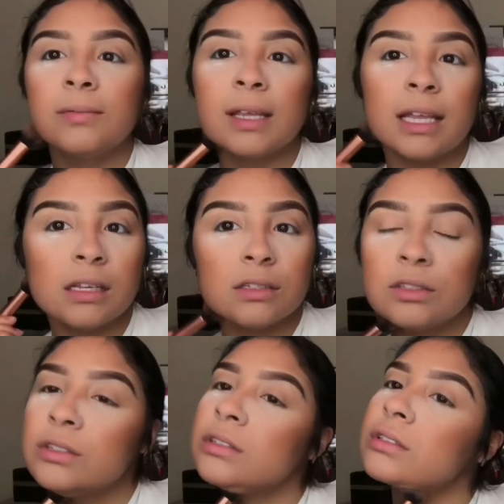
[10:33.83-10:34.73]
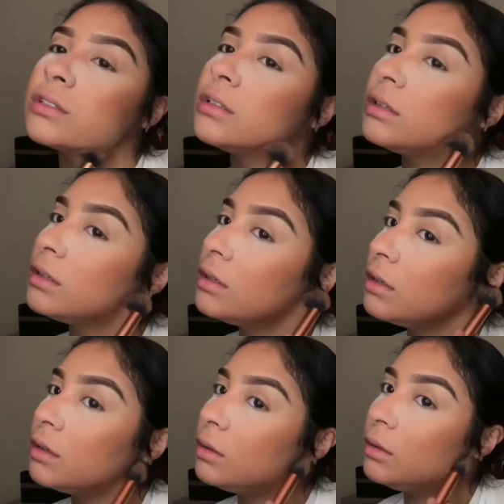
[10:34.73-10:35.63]
face just a
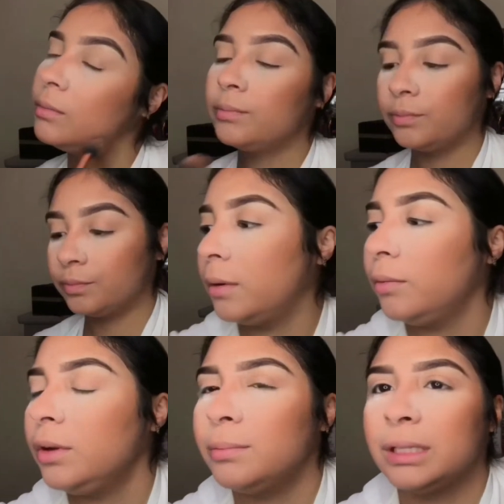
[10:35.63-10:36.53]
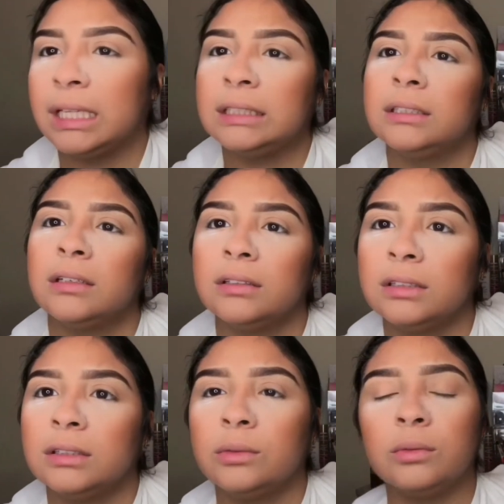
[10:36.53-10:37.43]
little. I'm gonna blend
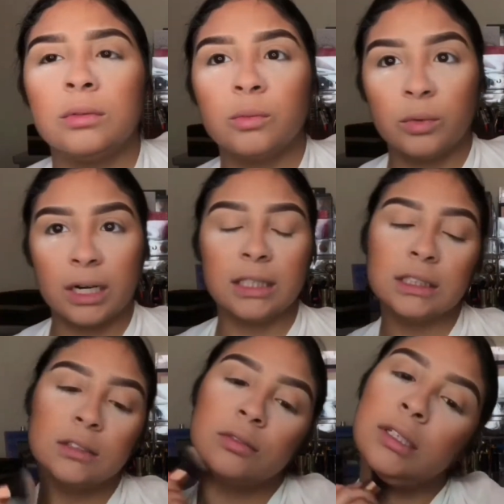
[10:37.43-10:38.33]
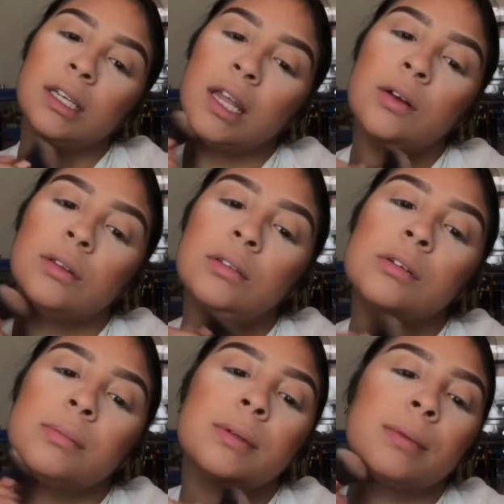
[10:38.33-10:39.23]
what I did right now a
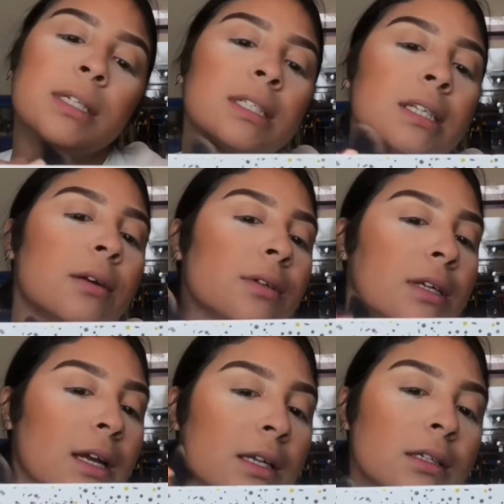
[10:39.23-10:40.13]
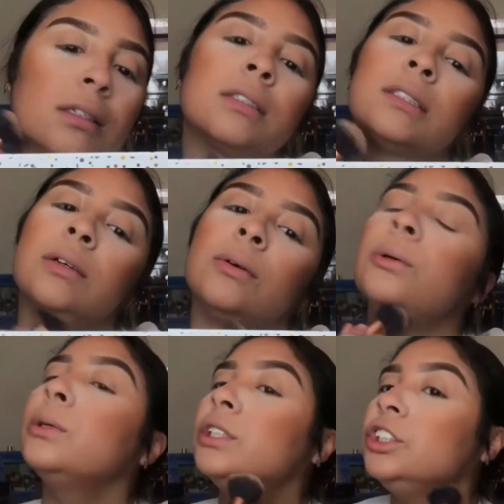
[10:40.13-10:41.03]
little bit because now it kind of looks
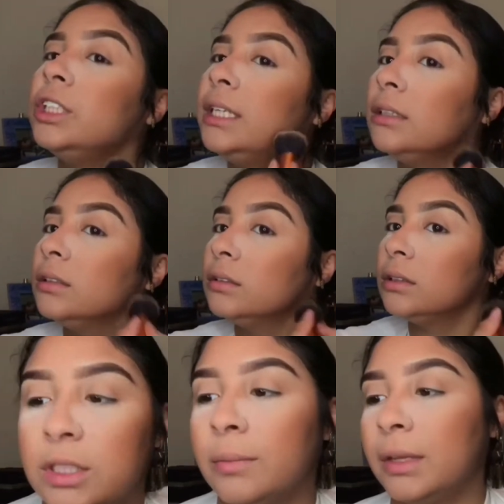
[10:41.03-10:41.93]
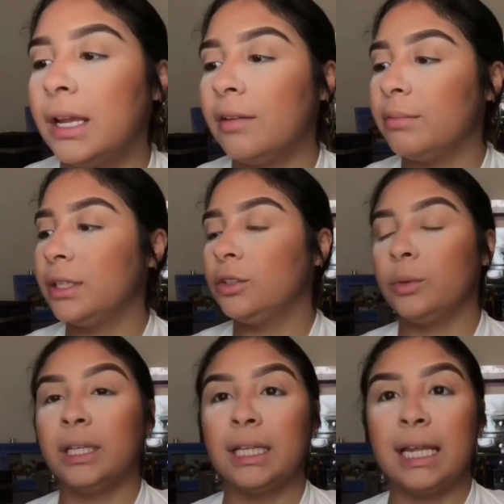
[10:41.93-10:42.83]
orangey. Something I've been
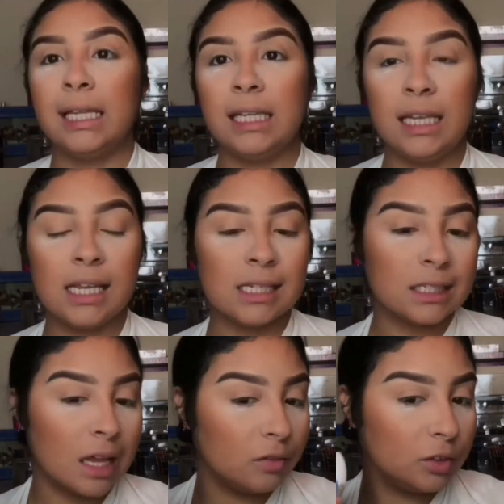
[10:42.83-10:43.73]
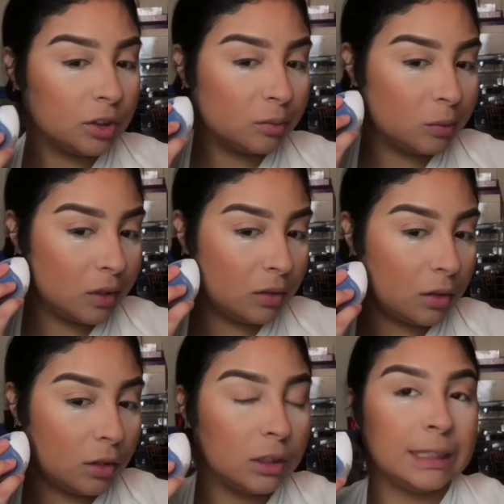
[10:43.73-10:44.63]
doing lately is I've just been
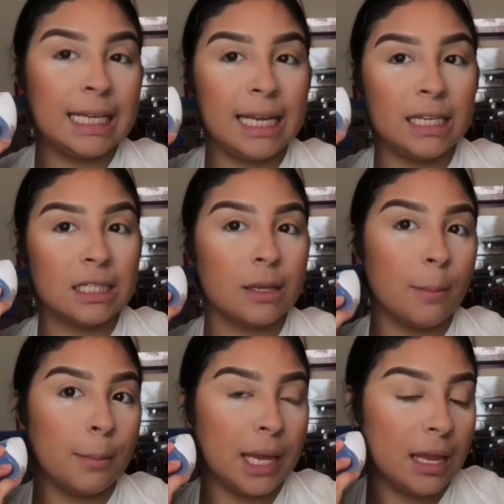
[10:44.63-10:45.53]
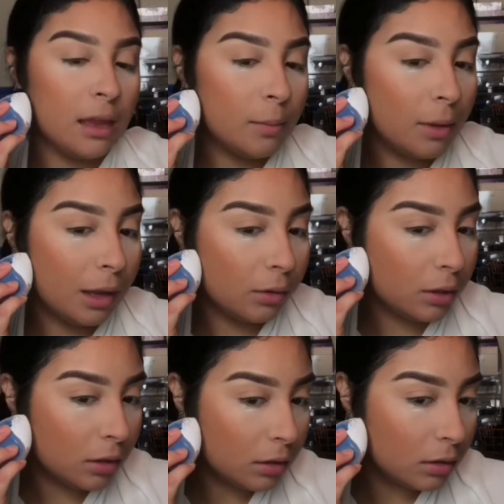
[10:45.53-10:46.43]
taking some baking
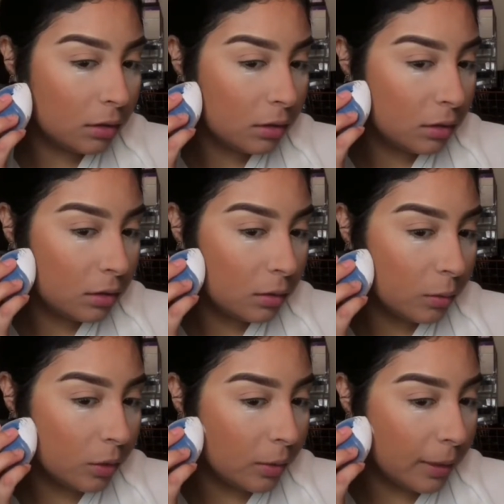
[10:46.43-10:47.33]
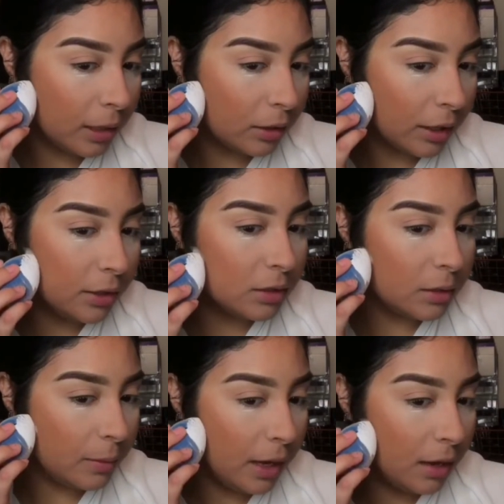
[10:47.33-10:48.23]
powder, well, the powder I used
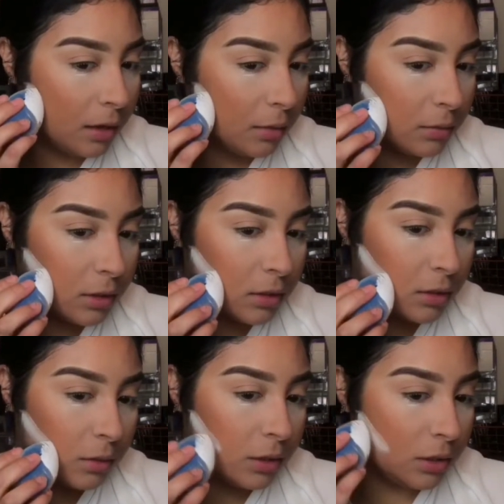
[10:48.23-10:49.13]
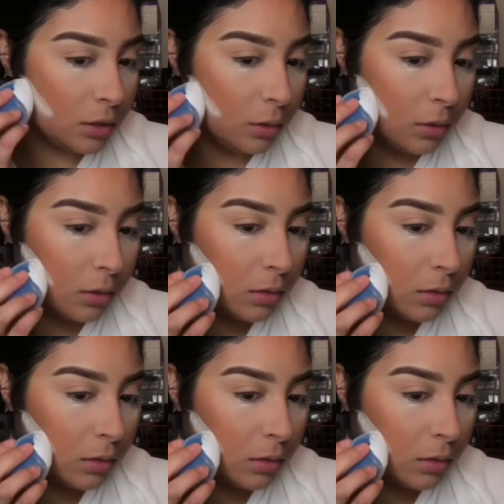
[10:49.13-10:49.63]
to bake, and I'm just going to